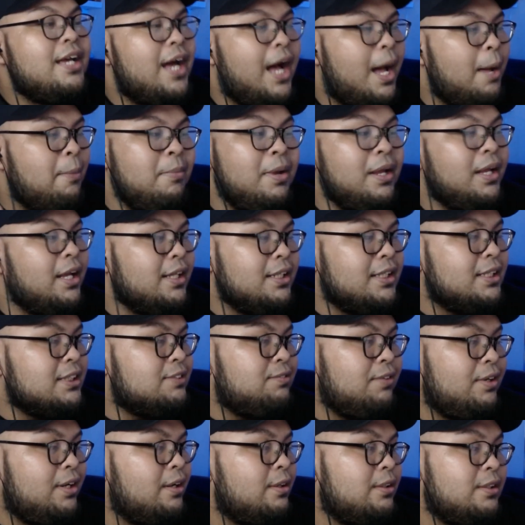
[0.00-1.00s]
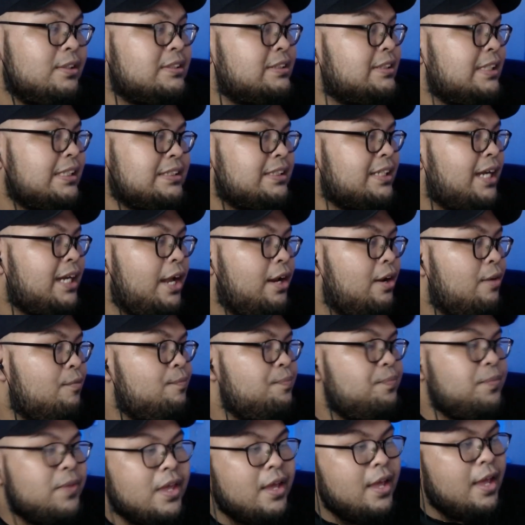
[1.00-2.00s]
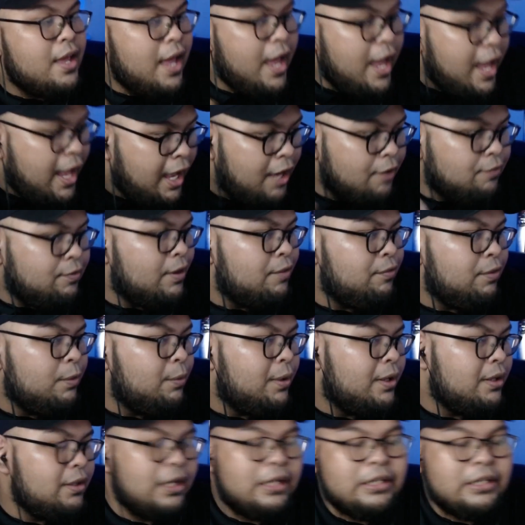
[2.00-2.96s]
I'm making this video to just kind of have everyone,